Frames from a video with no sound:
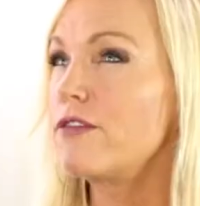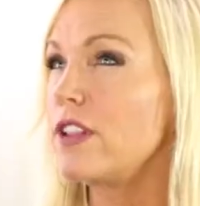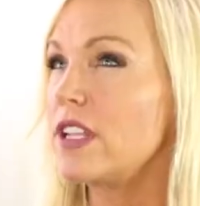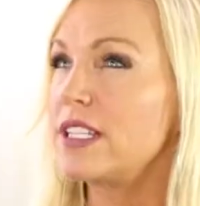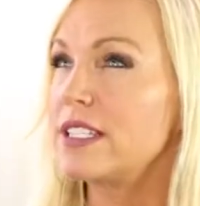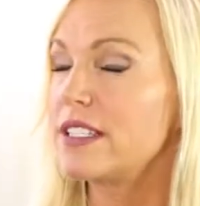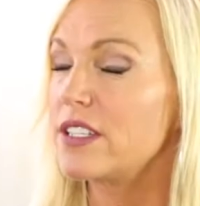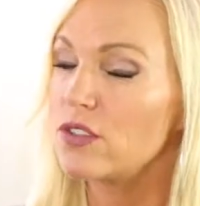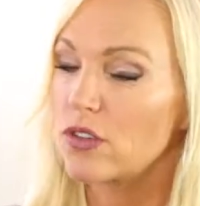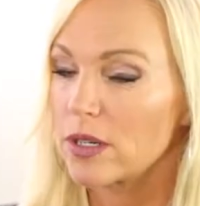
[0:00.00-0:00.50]

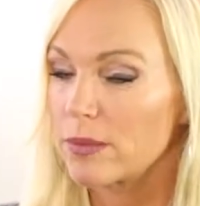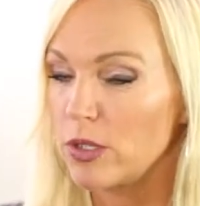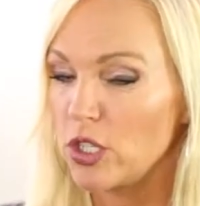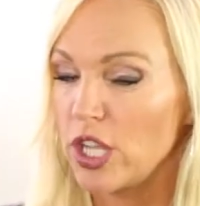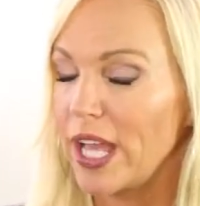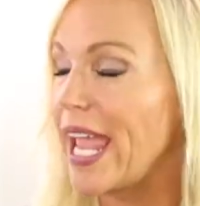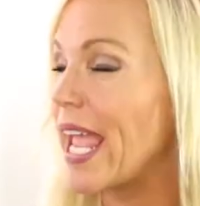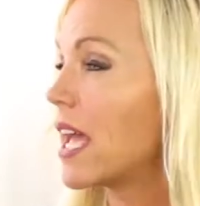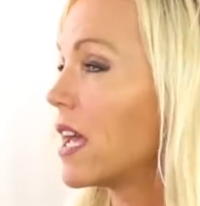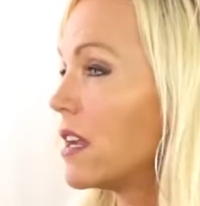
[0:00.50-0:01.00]
Flynn's adorable.
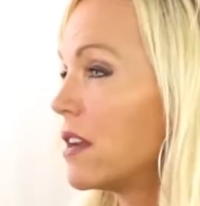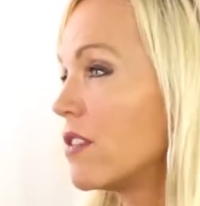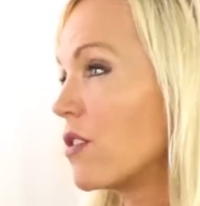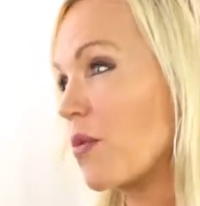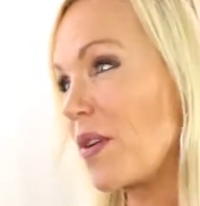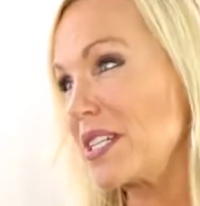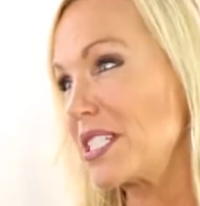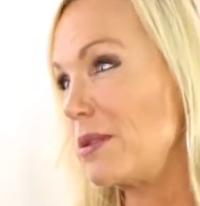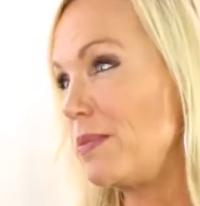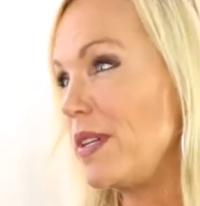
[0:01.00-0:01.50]
Flynn and the
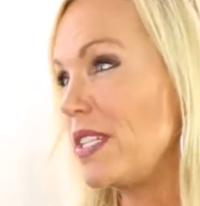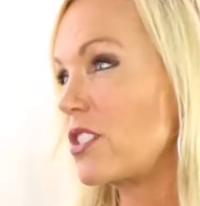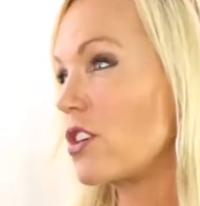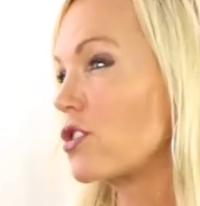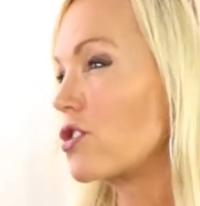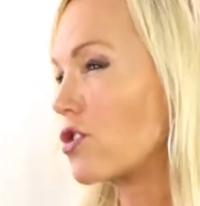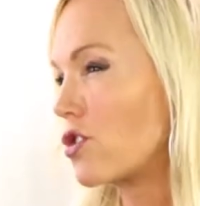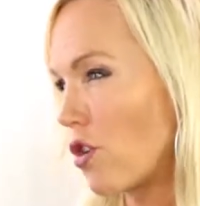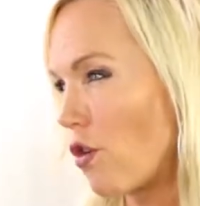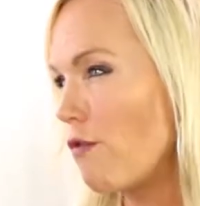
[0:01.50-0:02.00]
recipes are
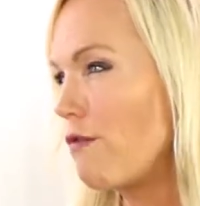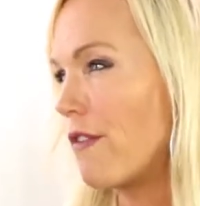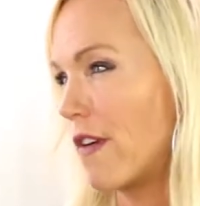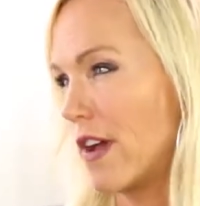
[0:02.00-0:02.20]
so words.